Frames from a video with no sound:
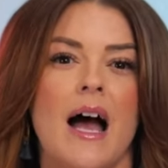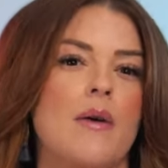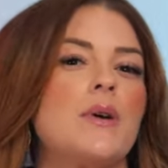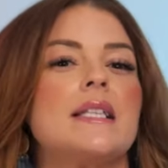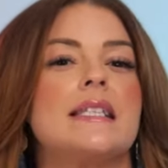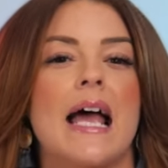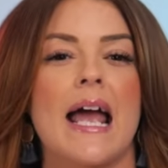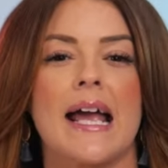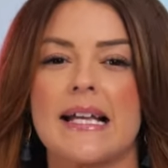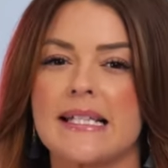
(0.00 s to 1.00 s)
I would
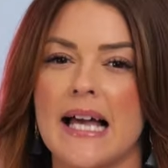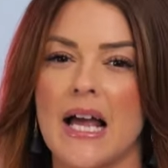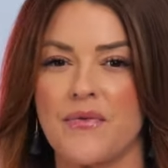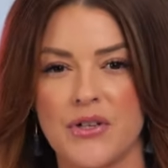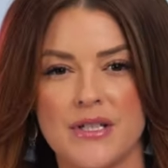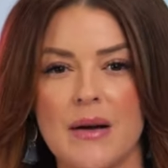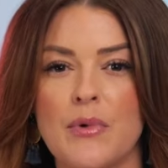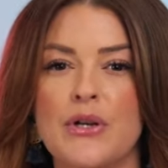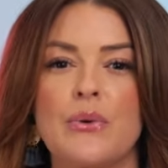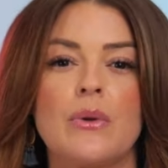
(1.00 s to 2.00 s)
say is that if you're
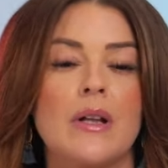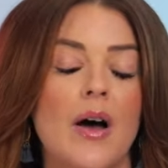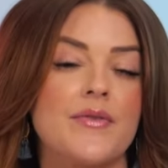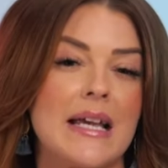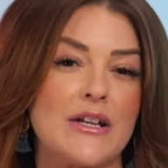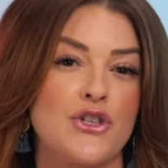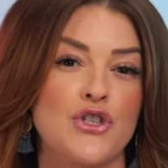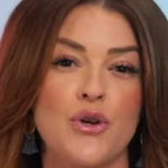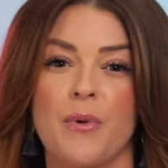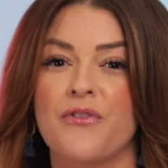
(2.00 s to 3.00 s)
someone who loves a
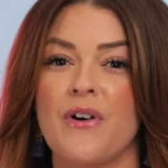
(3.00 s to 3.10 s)
super